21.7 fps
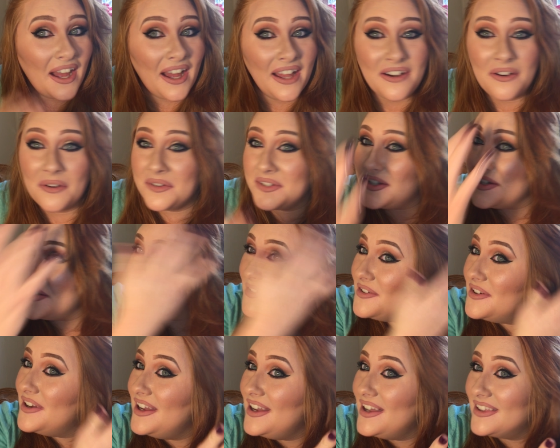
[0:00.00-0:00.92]
I don't
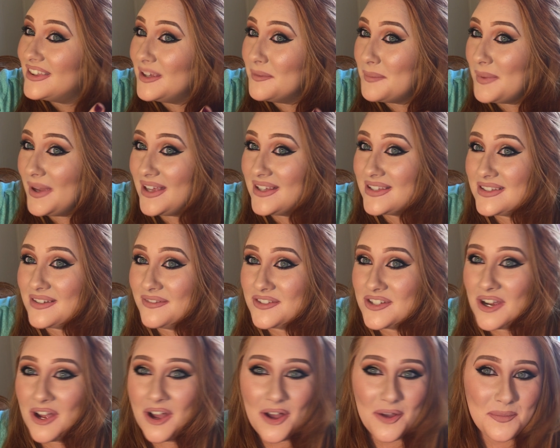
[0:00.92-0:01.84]
do the best of
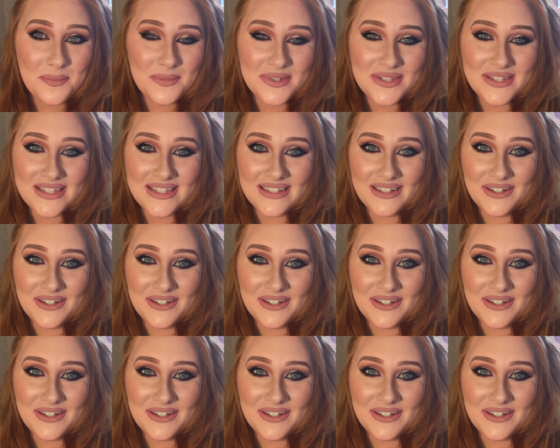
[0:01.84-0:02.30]
jobs